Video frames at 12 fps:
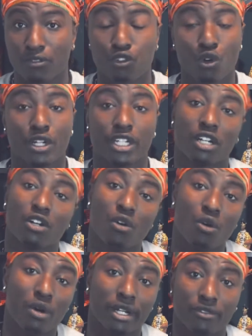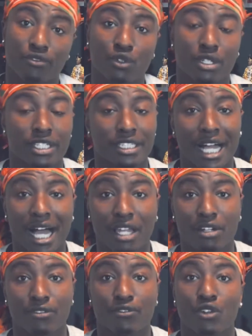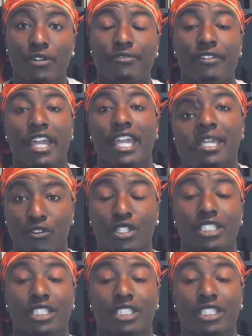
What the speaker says: for the coin, for the dollar, for fame, for